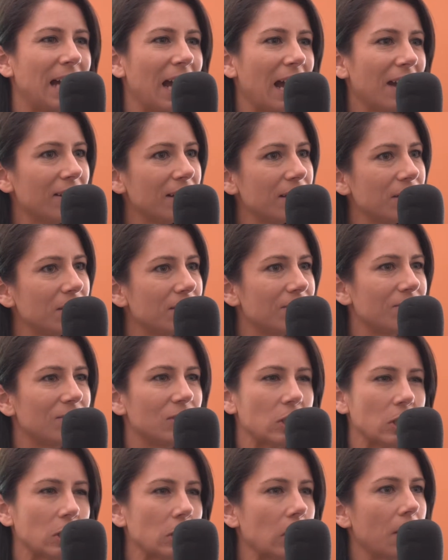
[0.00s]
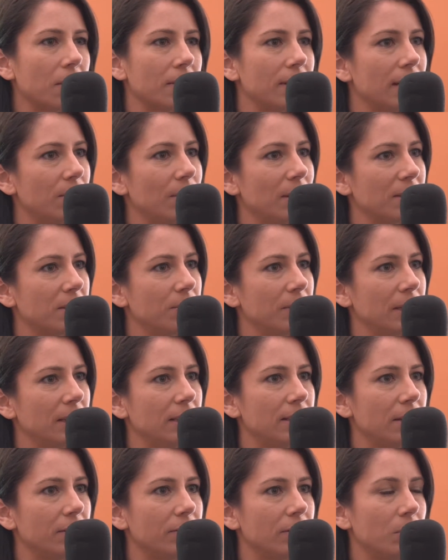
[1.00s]
I've got to start thinking about something
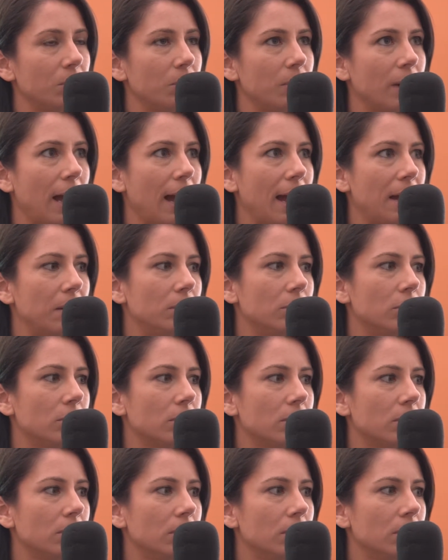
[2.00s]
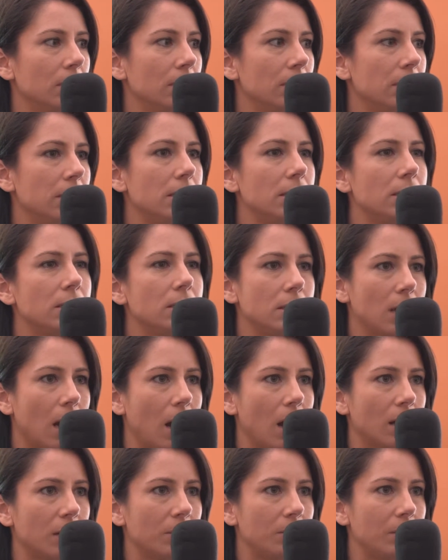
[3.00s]
different. Yeah. But I was
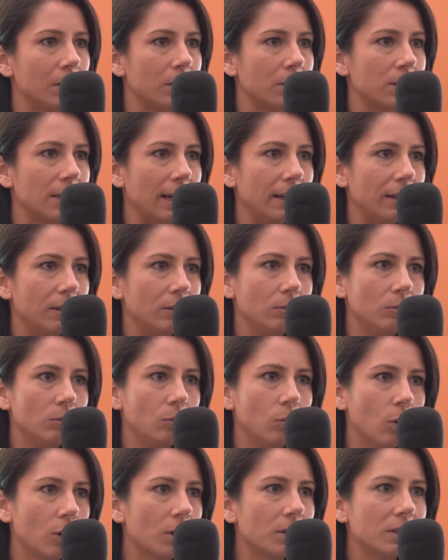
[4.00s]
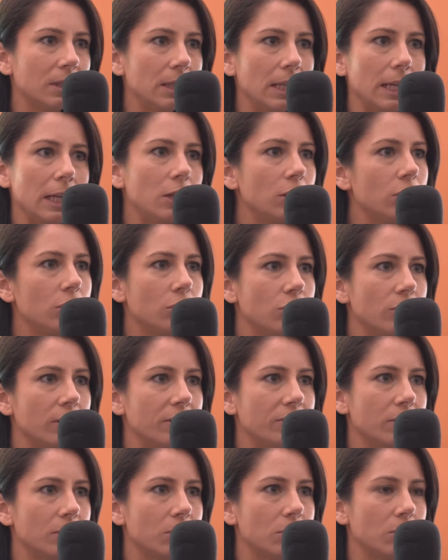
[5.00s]
stuck because I had worked in the industry
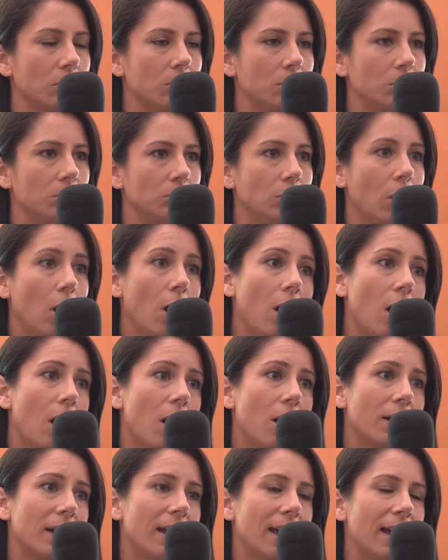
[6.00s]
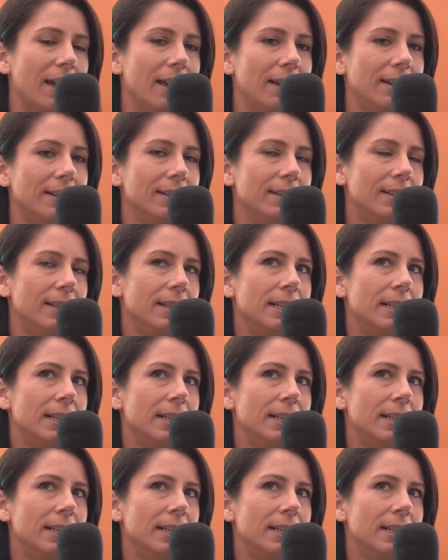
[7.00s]
for so long. Mm-hmm. And,